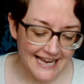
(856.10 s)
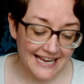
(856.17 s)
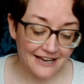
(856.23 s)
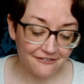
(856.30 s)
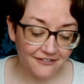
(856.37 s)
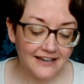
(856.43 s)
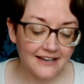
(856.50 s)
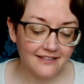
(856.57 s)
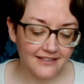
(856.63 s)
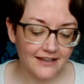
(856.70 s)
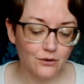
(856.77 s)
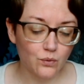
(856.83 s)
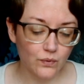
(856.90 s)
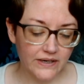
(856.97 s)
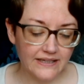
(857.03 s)
if
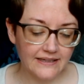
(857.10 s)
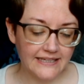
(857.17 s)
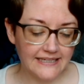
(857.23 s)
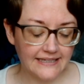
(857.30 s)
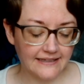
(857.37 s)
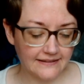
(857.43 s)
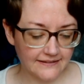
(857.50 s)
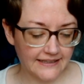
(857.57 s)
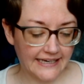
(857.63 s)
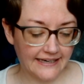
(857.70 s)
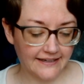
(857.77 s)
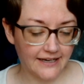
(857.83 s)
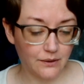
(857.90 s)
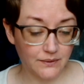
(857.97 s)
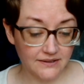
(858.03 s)
anything really didn't
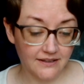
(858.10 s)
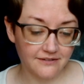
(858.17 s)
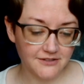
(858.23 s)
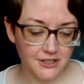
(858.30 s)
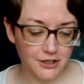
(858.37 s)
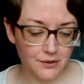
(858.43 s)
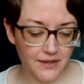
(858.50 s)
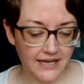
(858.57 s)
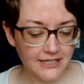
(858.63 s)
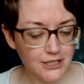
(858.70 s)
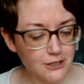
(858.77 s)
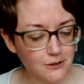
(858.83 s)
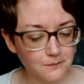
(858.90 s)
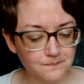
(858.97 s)
land, I would love to know that too.